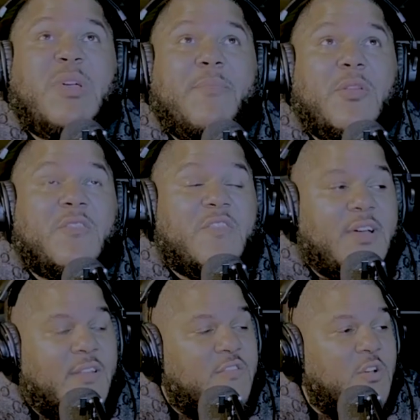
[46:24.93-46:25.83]
are
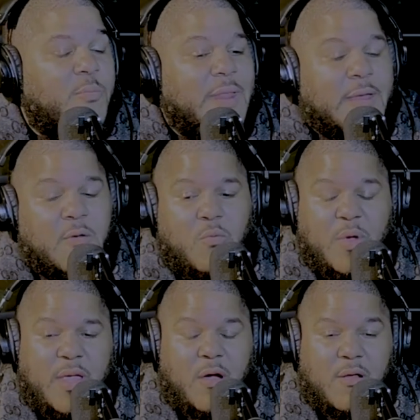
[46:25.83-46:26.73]
stuck in so many. Like,
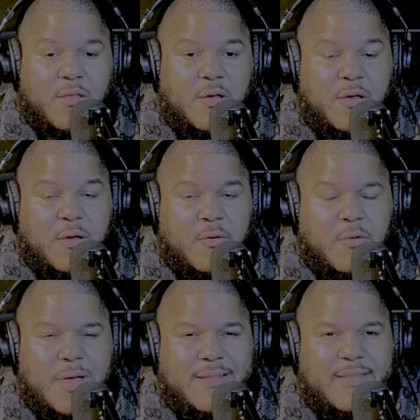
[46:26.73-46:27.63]

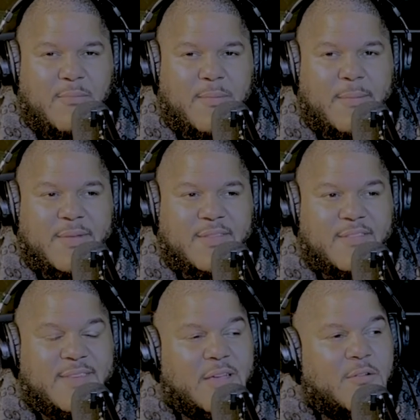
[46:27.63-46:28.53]
I'd say we're probably the
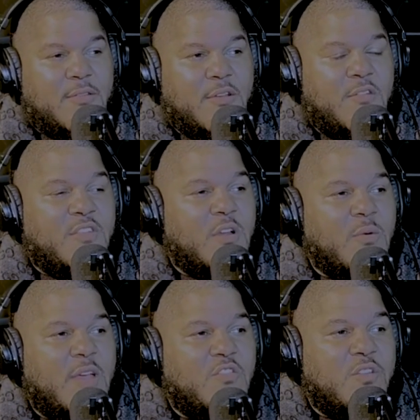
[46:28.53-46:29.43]
second or third
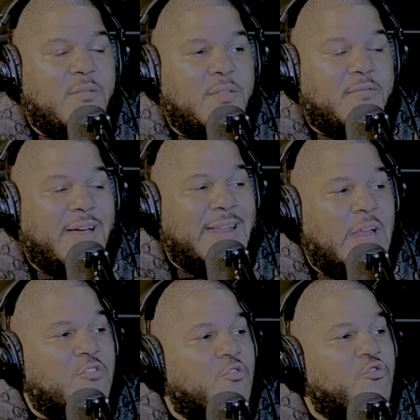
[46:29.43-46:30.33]
generation of the
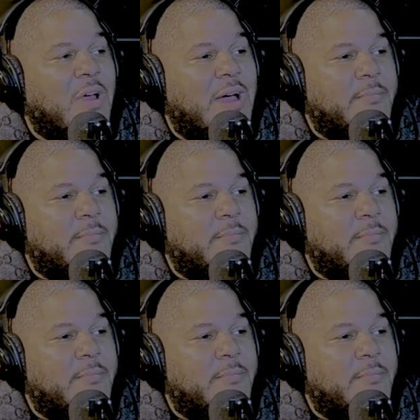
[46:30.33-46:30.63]
financial trap,